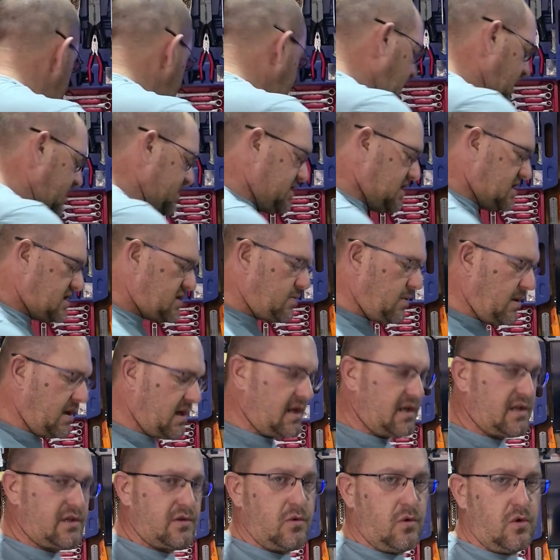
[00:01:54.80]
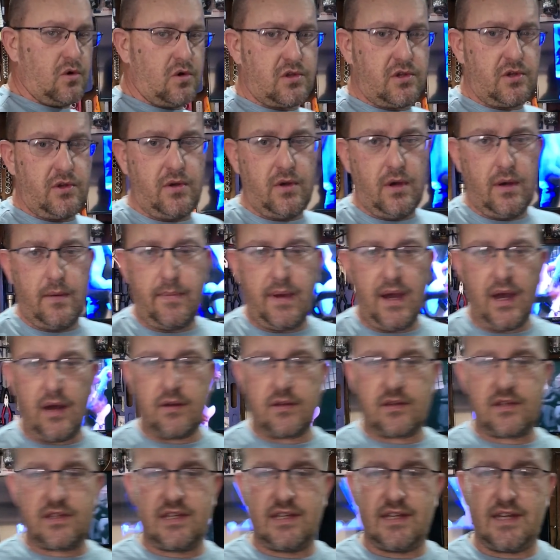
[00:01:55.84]
I just want to talk to you
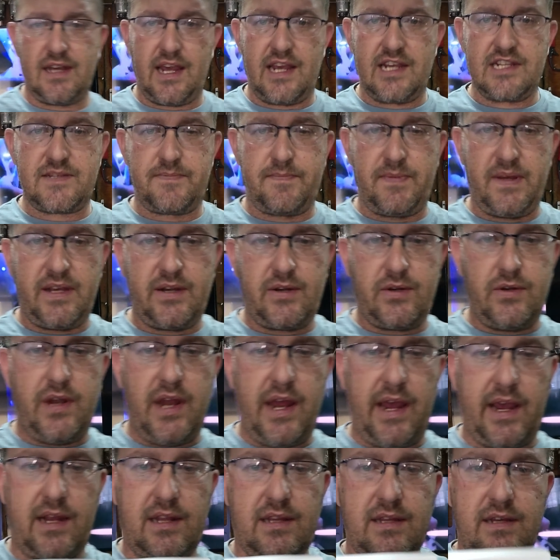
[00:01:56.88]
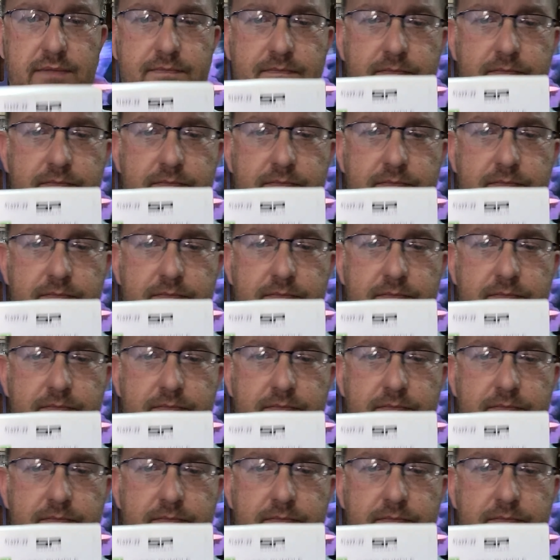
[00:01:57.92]
about SP Connect.